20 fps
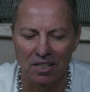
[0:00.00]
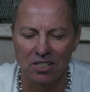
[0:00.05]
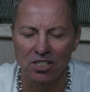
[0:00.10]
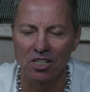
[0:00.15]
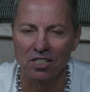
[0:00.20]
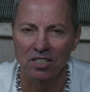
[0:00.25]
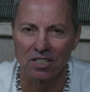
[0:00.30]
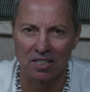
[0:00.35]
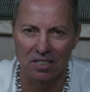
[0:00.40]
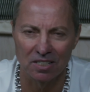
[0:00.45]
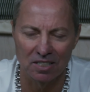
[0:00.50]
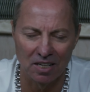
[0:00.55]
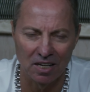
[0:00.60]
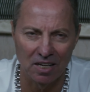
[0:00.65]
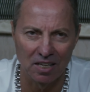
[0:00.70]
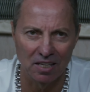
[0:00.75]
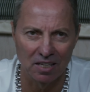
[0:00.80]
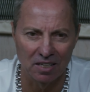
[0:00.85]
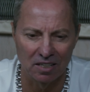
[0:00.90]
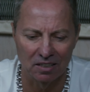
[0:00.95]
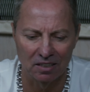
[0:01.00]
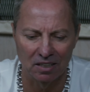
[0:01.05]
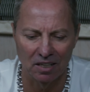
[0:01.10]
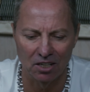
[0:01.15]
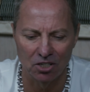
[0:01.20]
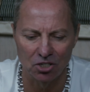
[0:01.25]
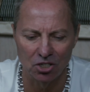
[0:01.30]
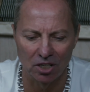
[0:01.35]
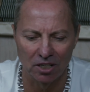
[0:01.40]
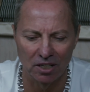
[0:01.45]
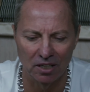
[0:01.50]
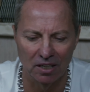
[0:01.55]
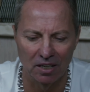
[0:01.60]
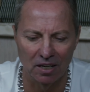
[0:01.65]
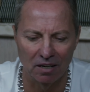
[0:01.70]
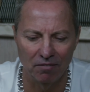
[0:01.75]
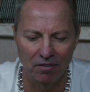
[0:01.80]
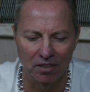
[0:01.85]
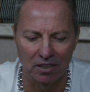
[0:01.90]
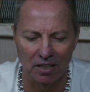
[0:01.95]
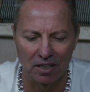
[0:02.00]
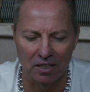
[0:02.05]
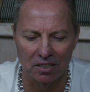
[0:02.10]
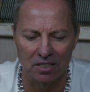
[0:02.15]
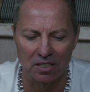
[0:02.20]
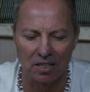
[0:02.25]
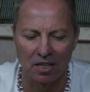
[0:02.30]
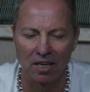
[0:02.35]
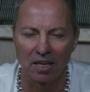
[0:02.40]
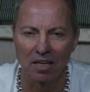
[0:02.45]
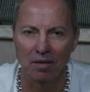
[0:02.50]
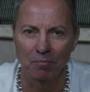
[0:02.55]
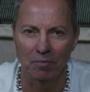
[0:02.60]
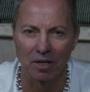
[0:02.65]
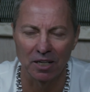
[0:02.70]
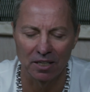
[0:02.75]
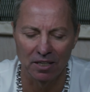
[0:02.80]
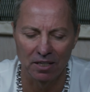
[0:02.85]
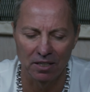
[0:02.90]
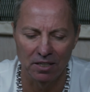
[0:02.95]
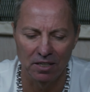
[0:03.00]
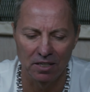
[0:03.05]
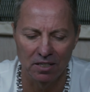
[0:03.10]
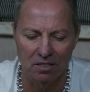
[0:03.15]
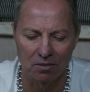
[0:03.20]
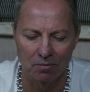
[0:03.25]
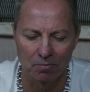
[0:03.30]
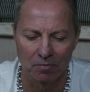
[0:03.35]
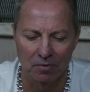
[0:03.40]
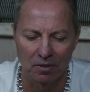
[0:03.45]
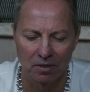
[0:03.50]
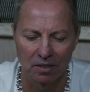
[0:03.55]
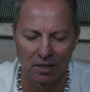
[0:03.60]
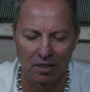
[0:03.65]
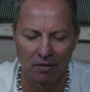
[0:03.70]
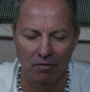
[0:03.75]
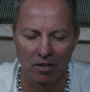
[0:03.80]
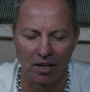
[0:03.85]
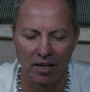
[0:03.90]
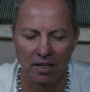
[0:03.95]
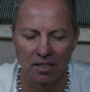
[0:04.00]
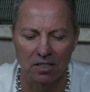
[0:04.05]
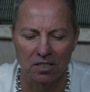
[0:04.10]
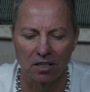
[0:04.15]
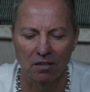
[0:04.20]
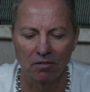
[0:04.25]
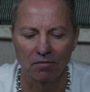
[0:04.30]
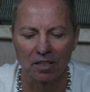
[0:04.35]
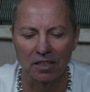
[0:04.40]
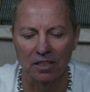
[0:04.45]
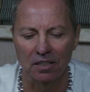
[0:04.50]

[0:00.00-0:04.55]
Our consciousness, like gravity and magnetism, is quantum energy.